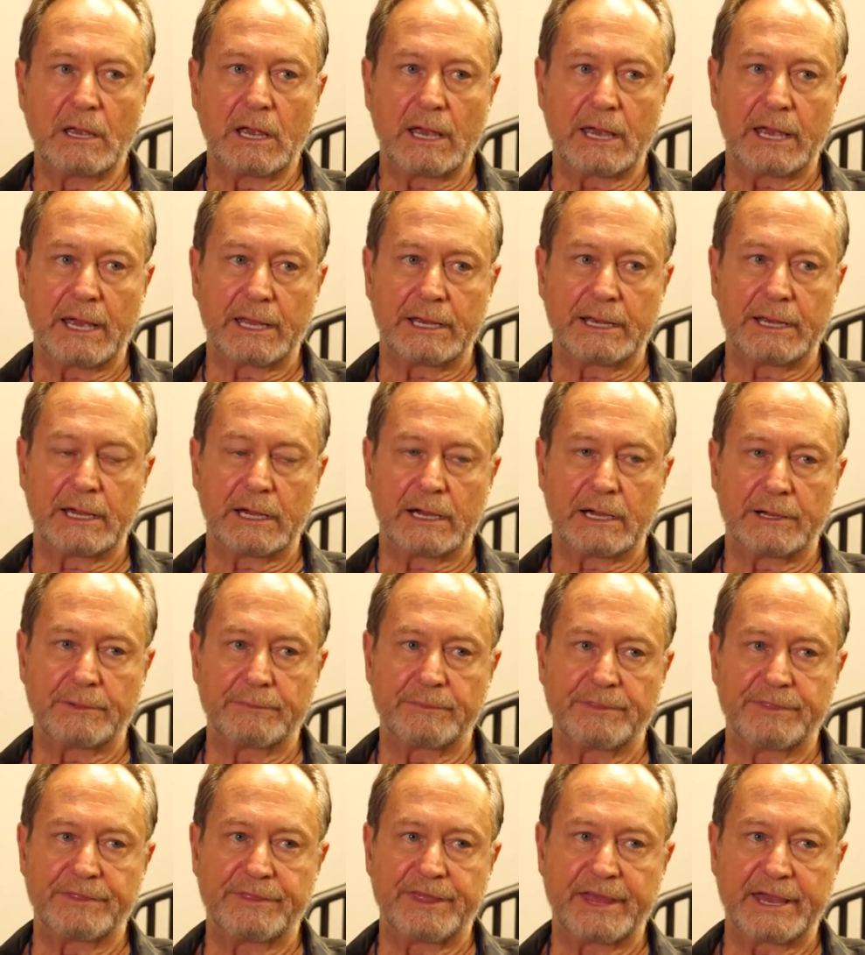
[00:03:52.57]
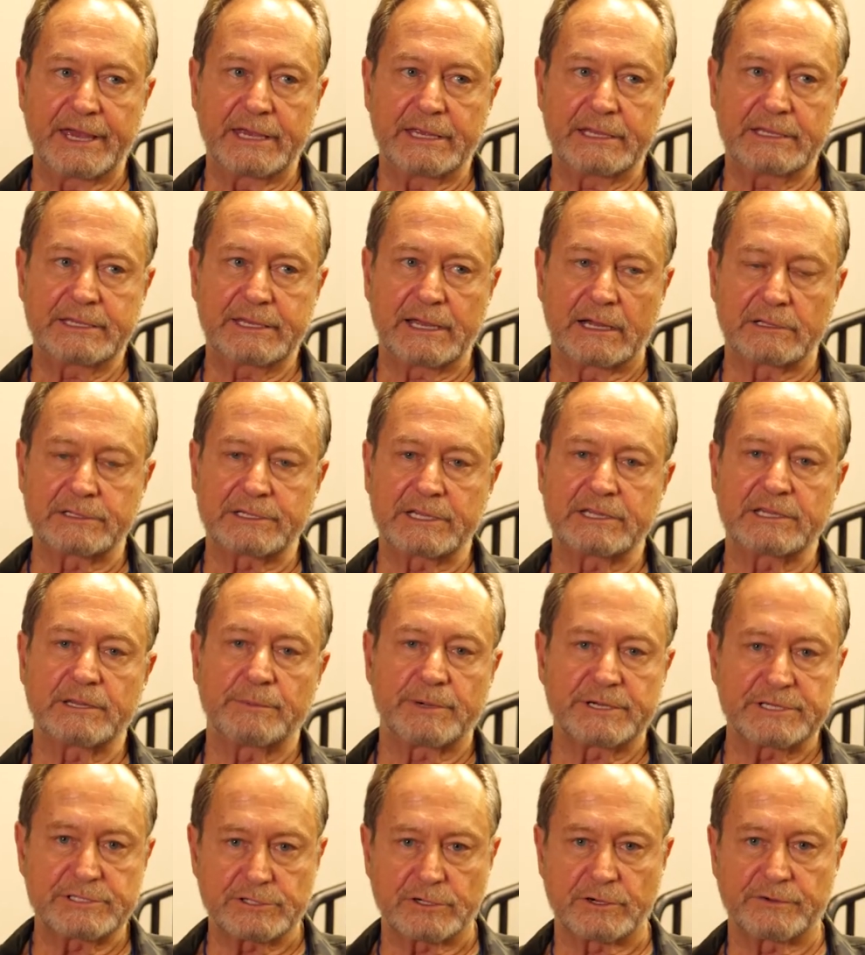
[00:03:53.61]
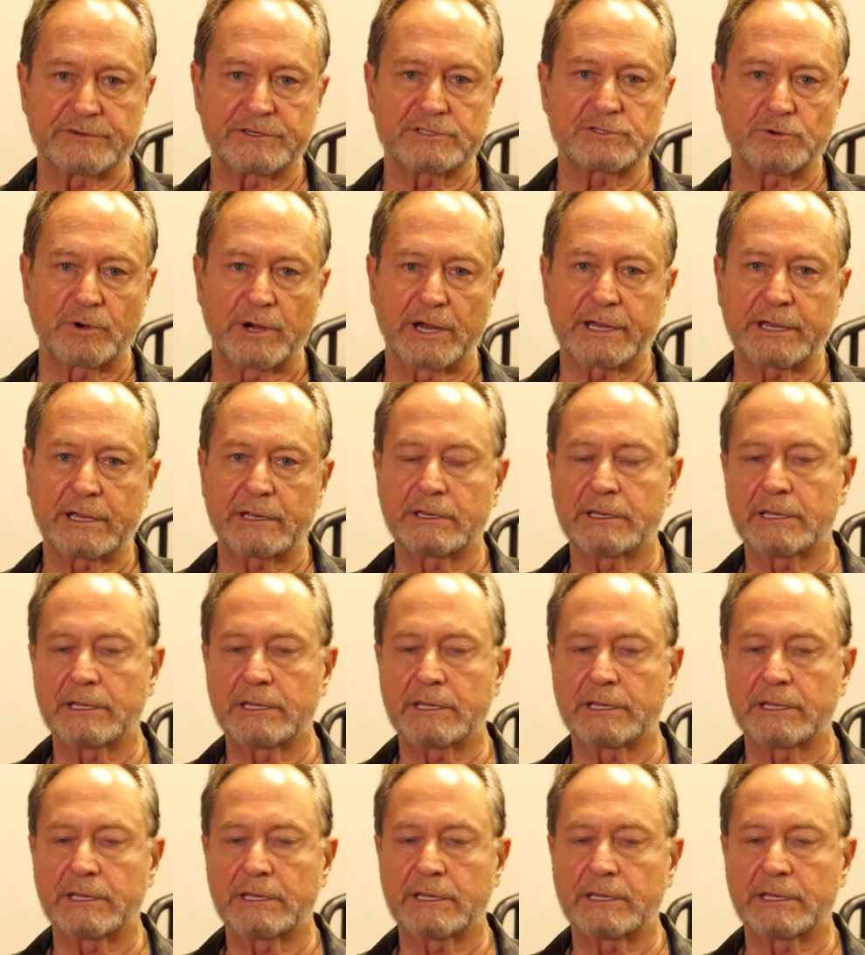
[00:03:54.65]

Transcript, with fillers: And uh, they dealt into my service record,